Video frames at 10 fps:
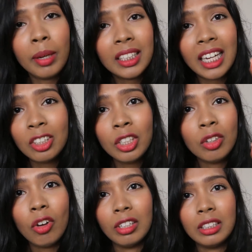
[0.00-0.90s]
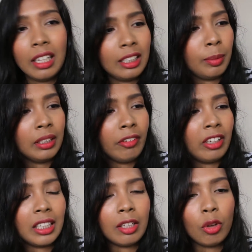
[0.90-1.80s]
but it's actually not as expensive
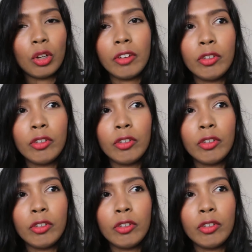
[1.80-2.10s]
as I thought.